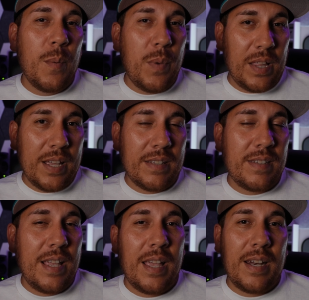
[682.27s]
But like I
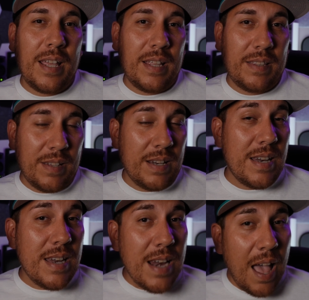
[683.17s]
said, it's a
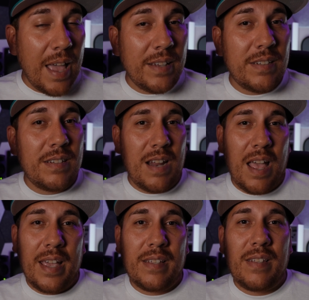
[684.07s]

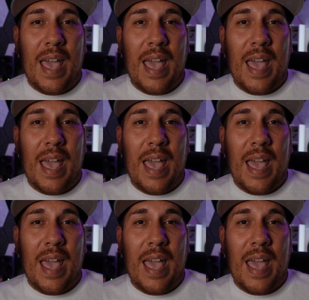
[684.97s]
nice